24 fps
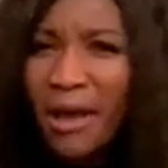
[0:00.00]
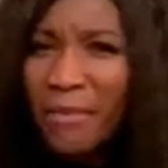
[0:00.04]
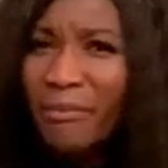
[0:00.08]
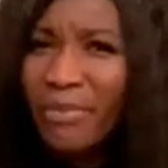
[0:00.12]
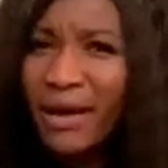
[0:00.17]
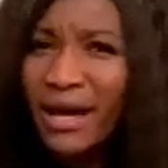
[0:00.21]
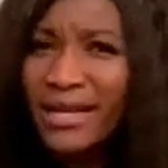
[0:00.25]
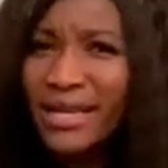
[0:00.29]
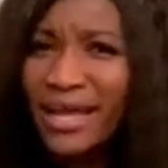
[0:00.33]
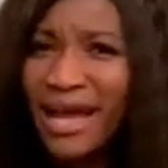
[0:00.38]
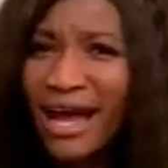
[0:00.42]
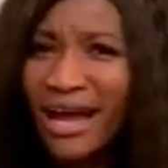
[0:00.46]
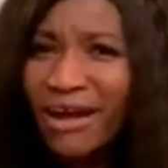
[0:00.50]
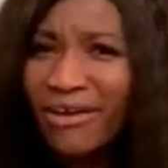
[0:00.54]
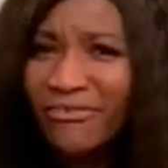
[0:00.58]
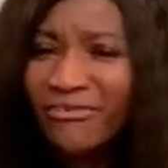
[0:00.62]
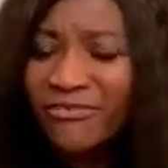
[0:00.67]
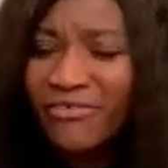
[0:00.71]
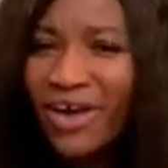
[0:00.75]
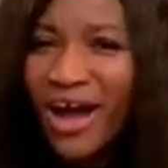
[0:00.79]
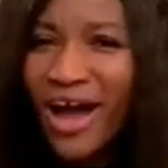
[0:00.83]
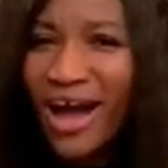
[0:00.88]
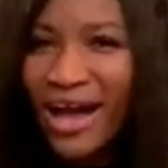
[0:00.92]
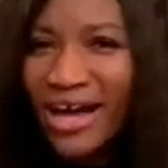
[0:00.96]
But
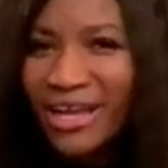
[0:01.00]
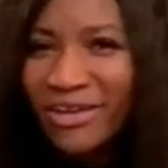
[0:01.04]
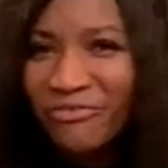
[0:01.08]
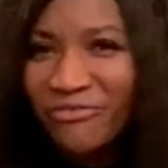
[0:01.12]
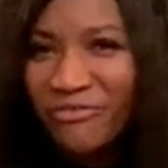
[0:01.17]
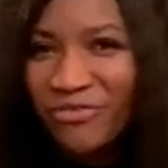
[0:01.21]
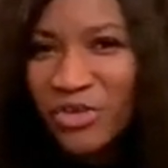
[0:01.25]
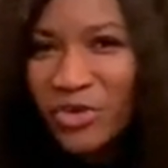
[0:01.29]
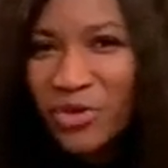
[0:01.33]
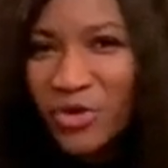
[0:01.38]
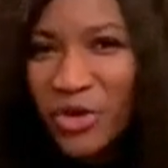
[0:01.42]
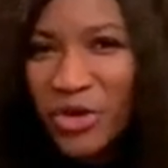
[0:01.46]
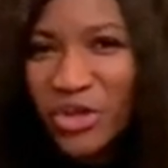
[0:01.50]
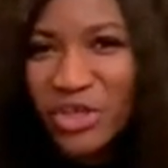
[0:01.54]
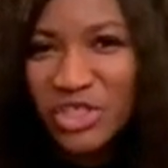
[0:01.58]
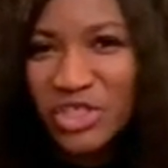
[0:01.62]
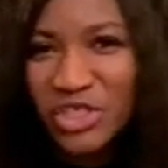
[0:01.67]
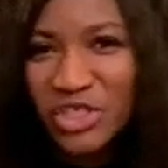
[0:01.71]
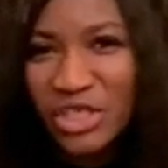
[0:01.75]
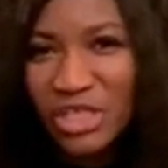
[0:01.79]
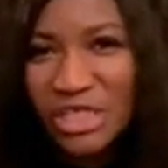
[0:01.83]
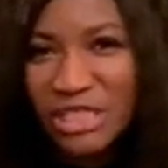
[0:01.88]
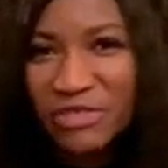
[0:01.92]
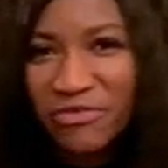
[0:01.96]
I've had few
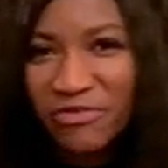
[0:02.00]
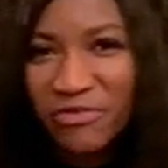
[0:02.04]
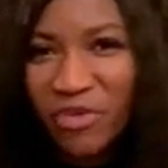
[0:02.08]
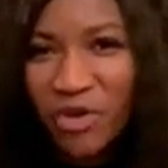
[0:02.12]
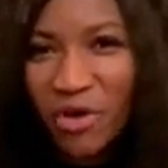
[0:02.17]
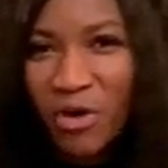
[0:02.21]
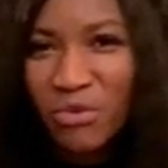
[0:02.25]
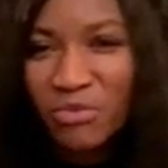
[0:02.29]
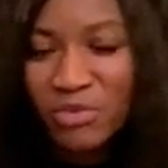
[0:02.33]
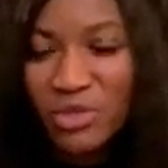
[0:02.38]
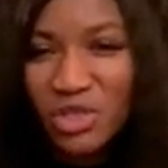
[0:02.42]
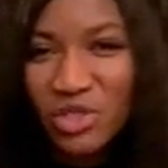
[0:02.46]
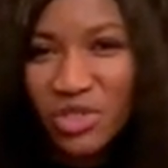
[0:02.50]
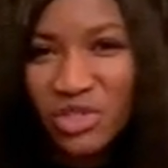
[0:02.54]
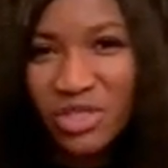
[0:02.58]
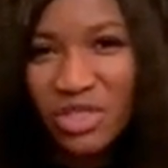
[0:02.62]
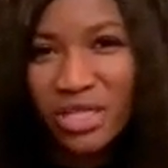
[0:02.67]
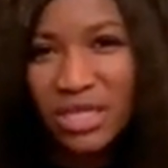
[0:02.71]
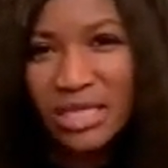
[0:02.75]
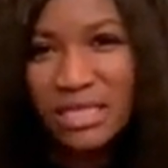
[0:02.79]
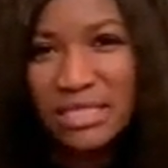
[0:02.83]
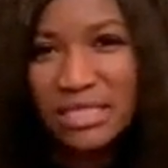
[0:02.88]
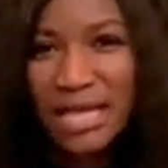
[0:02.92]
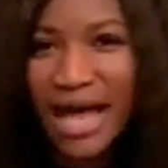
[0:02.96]
questions from
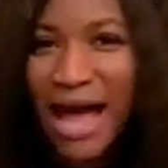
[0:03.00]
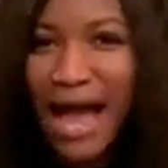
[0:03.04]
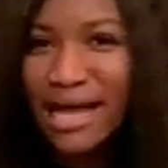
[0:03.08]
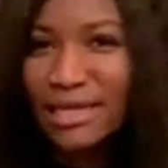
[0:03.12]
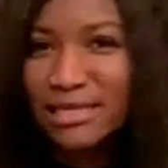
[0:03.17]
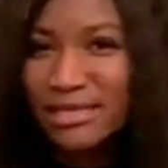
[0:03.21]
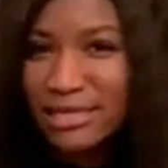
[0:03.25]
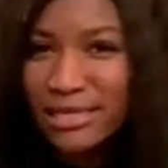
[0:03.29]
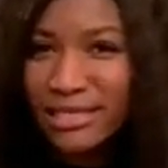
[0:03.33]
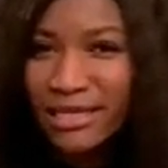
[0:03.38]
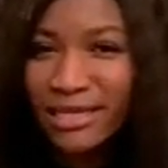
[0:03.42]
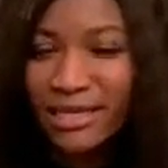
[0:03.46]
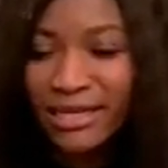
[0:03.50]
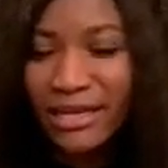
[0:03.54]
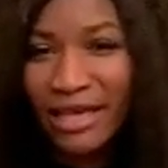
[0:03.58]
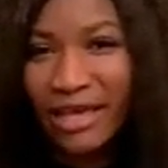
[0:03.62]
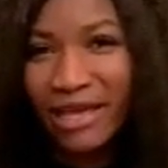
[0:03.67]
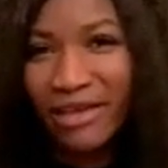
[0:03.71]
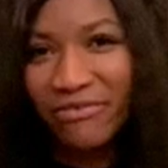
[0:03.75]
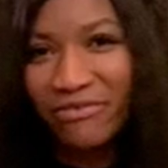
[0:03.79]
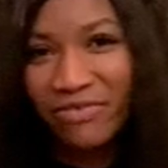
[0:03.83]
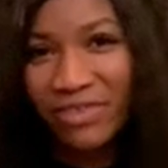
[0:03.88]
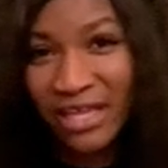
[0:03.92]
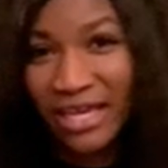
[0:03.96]
students asking
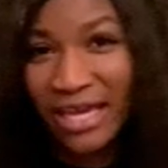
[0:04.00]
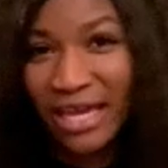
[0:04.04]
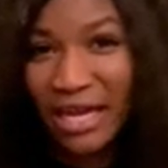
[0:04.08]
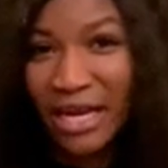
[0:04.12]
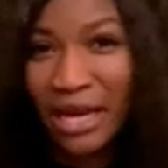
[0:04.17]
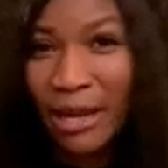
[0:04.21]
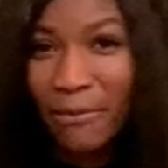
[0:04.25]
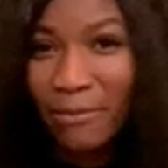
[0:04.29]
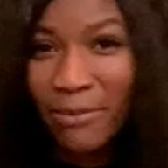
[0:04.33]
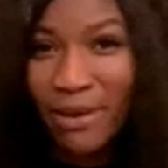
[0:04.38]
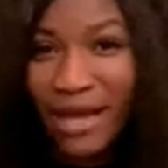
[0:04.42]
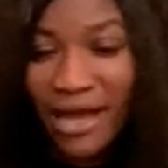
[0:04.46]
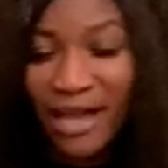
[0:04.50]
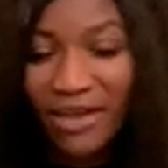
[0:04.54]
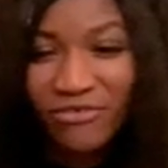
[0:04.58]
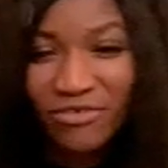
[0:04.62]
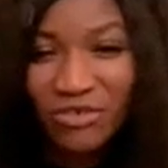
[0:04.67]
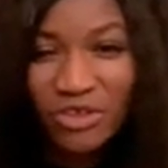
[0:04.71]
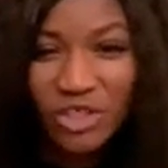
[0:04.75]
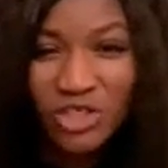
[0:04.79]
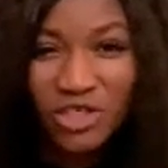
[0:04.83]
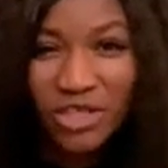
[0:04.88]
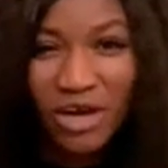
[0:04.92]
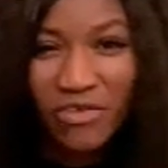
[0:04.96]
if they can apply
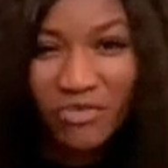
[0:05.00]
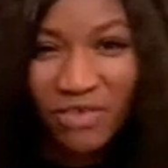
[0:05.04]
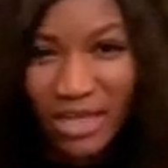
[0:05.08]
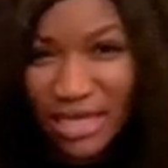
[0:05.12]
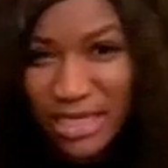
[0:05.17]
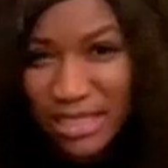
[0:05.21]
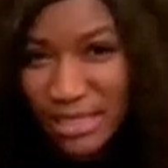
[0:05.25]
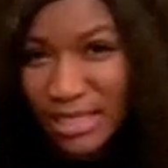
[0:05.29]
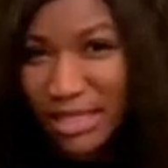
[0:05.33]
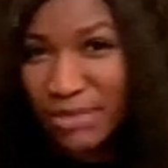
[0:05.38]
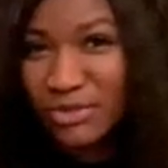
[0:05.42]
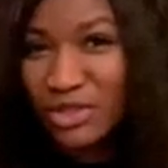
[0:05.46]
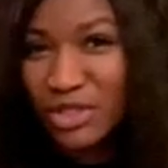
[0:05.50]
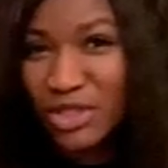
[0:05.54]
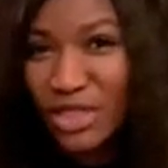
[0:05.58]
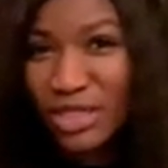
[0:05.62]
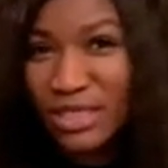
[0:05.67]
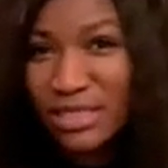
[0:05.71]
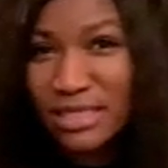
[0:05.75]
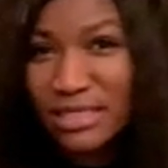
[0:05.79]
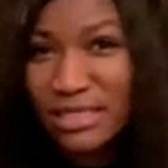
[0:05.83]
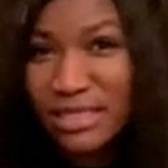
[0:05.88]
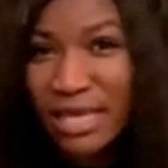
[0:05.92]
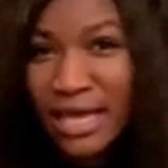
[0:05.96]
for travel
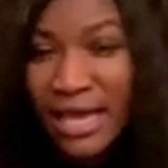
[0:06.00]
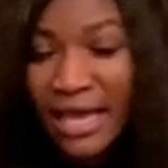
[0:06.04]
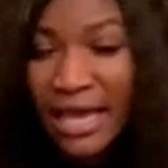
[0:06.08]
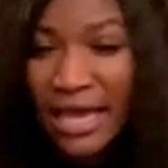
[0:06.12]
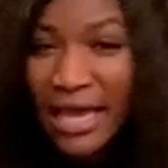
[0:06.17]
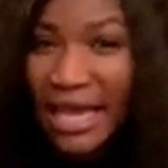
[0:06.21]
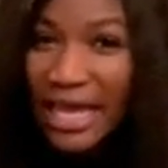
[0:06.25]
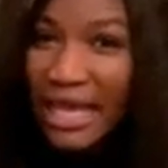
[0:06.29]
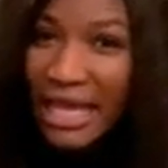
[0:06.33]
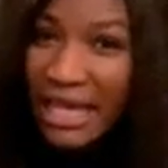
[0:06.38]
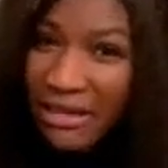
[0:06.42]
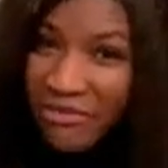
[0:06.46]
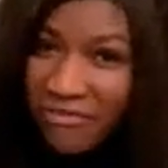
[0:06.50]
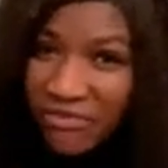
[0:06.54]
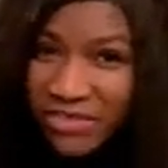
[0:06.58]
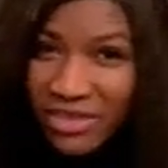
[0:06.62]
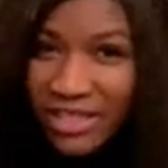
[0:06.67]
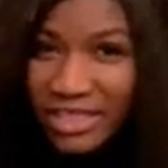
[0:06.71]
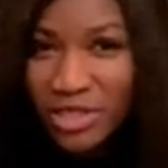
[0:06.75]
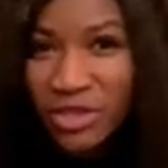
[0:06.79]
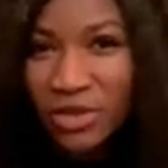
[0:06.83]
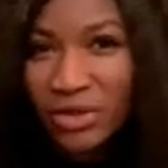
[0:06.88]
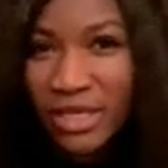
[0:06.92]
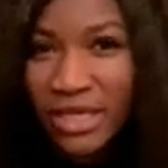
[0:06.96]
exemptions if
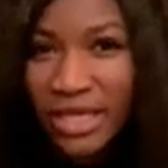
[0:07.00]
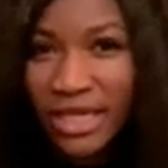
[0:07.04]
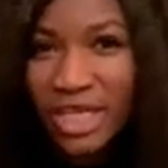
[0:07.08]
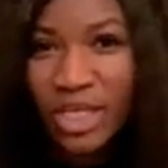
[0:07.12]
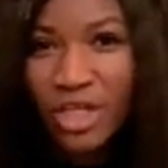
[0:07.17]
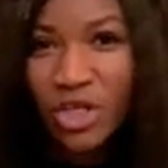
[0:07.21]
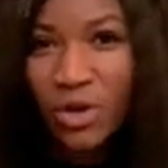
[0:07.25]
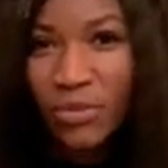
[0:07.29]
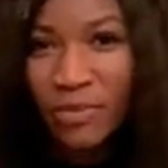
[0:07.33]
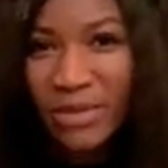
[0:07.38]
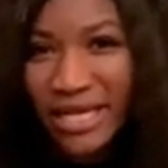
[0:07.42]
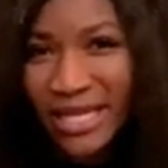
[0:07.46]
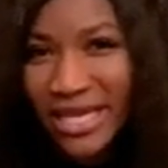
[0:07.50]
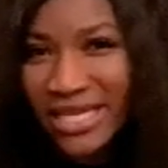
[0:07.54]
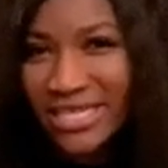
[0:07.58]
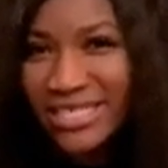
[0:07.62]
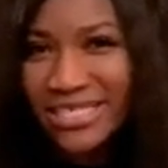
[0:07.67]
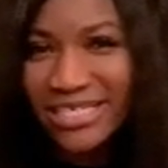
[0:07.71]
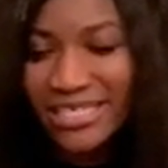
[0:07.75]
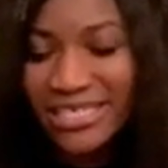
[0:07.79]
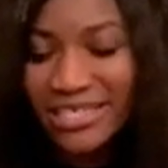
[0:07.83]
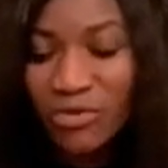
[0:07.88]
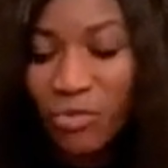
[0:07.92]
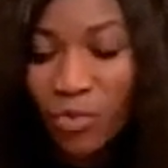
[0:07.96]
they don't get
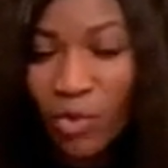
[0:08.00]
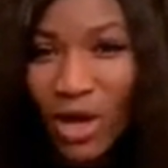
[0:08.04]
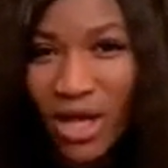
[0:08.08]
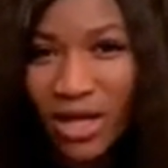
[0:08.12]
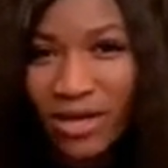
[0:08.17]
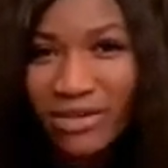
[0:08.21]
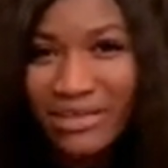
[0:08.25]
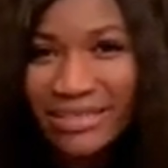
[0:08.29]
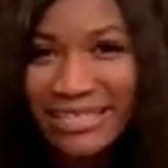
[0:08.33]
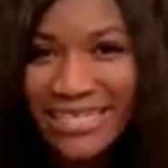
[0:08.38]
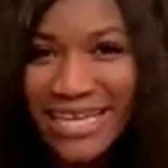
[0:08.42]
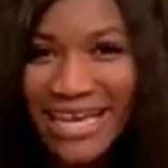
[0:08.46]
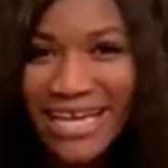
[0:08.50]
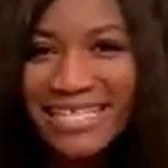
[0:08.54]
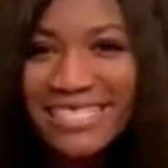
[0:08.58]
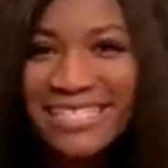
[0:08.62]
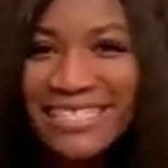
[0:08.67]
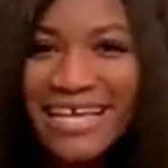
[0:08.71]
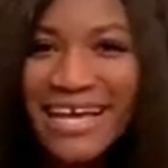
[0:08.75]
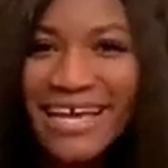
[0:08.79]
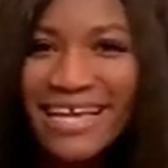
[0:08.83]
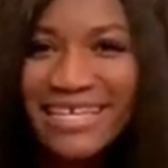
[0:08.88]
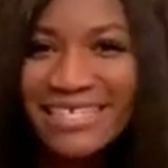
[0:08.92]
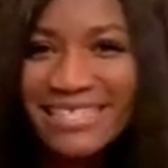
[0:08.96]
nominated. Well, the
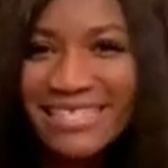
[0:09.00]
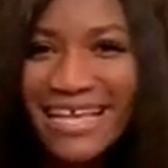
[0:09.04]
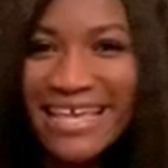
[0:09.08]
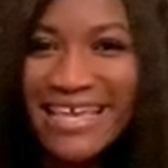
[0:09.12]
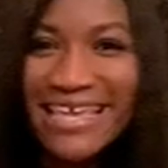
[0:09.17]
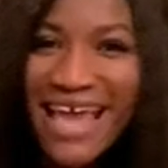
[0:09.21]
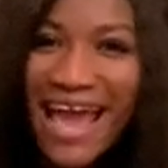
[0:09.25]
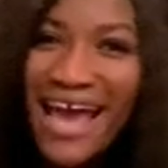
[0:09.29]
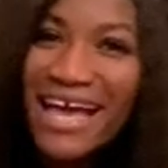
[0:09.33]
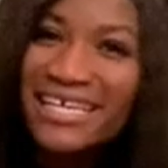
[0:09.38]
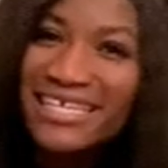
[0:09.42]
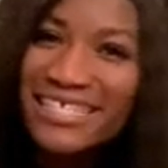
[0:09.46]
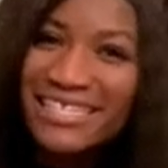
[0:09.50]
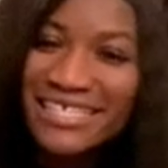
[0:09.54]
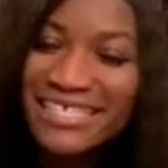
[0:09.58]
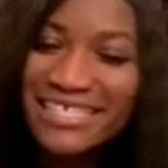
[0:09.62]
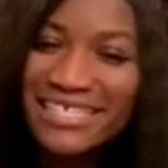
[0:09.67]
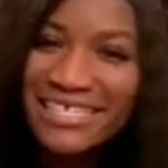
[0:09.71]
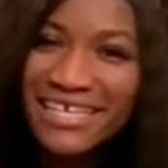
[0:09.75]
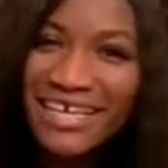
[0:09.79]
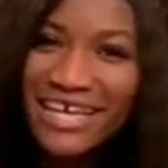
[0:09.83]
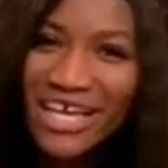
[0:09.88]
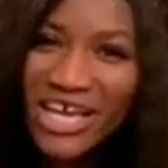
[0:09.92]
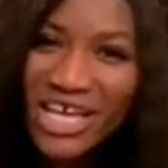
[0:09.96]
answer is
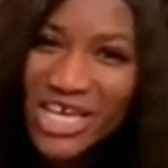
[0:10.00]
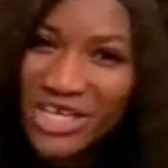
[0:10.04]
yes.